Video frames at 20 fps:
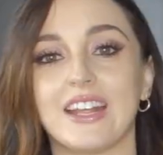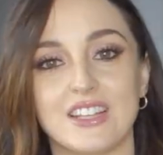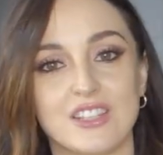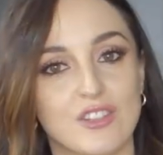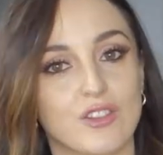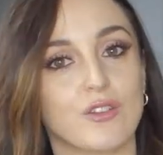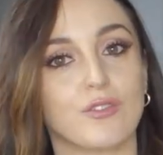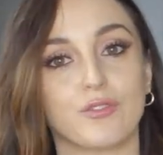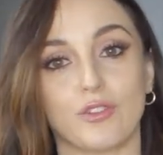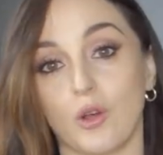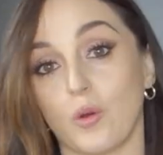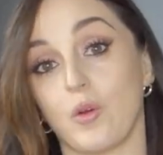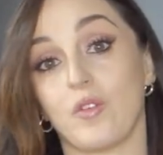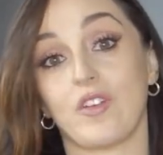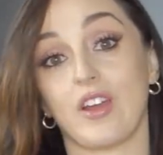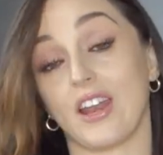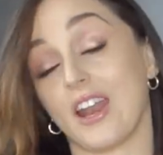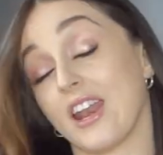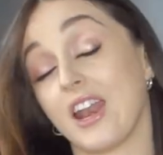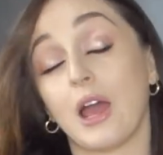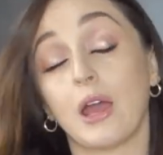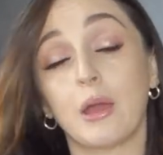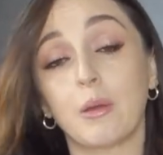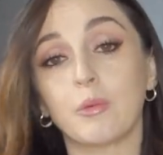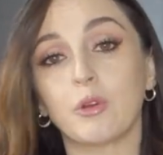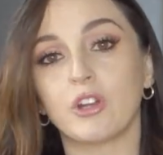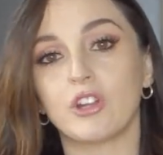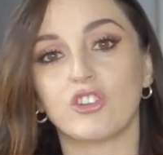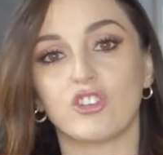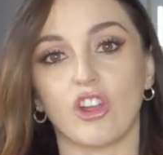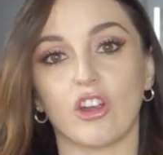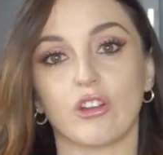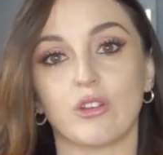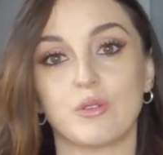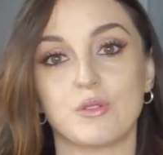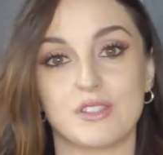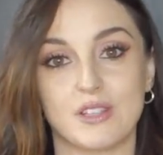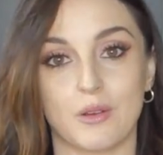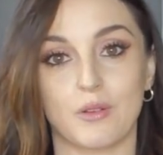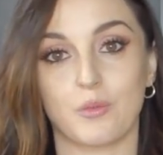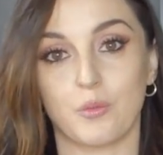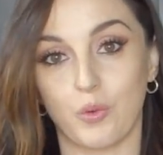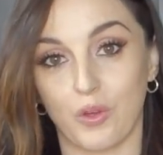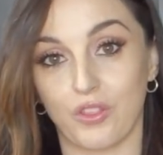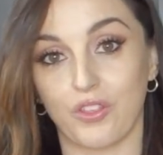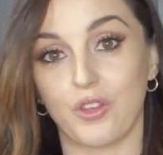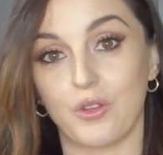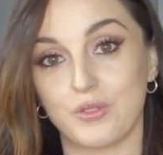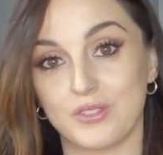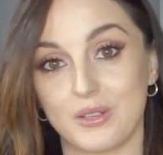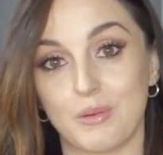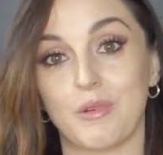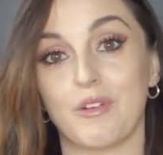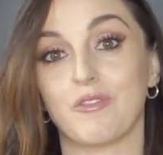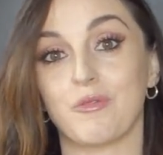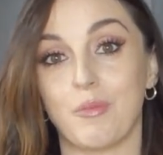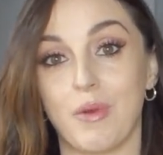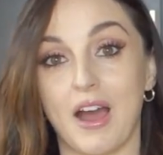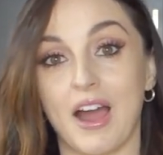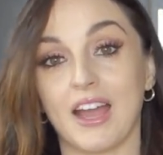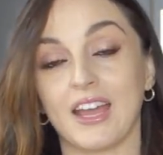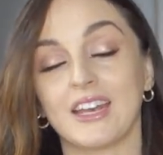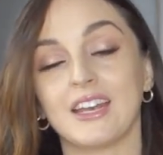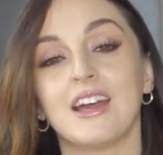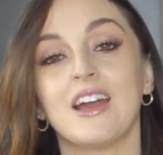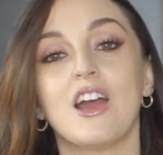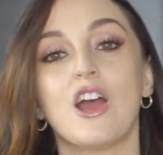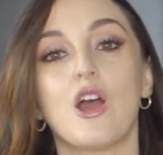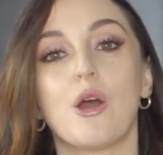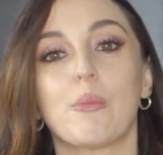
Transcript: into the flow of it. And I am going to share with you some of mine,